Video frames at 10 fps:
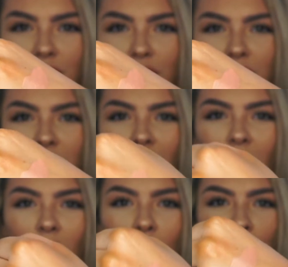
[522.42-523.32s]
it's just
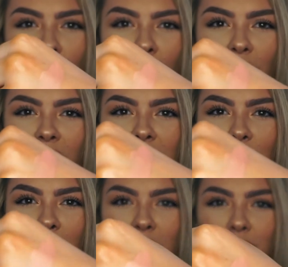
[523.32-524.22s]
perfect.
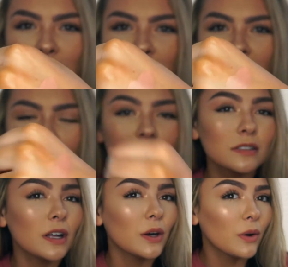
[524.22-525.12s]
It makes your cheeks
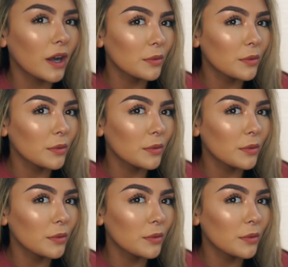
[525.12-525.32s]
glow.